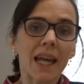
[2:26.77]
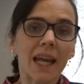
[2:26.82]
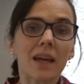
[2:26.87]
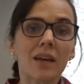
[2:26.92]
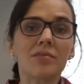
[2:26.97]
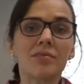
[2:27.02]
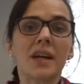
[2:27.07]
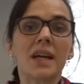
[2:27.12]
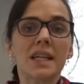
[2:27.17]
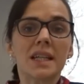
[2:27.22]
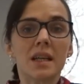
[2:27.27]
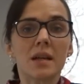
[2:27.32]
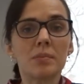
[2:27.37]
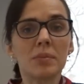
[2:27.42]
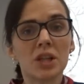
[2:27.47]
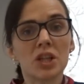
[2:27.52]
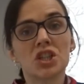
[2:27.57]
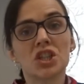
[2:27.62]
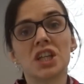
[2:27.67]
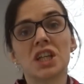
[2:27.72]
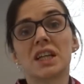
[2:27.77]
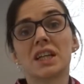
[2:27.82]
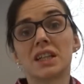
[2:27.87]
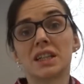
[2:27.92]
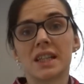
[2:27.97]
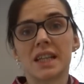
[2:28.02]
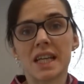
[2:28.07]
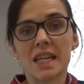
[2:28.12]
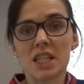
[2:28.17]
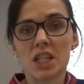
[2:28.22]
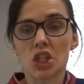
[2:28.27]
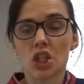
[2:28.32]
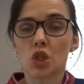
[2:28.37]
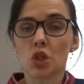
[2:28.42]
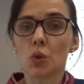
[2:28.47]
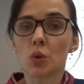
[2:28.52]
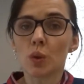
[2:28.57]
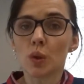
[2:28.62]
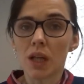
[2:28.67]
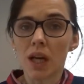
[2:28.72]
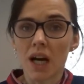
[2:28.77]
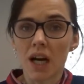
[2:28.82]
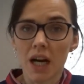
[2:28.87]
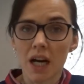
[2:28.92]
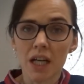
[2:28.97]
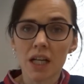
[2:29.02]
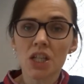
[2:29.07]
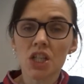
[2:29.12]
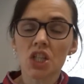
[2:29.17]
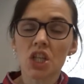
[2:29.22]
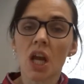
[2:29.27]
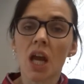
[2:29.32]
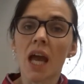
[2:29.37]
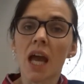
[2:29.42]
If a nipple shield is too large,